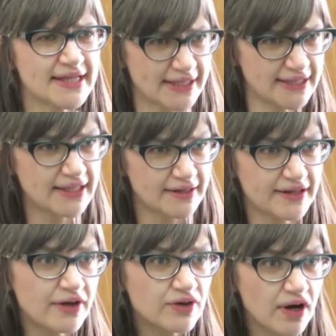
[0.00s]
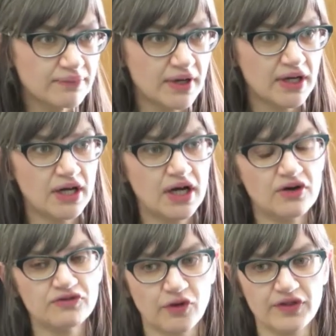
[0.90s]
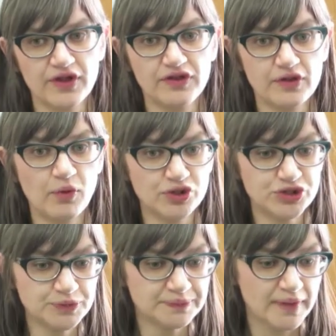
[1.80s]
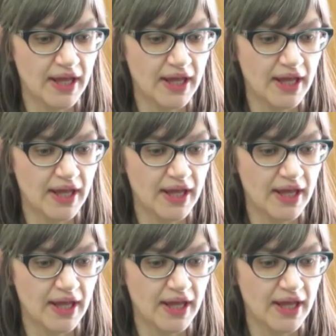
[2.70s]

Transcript: a key learning outcome for the module.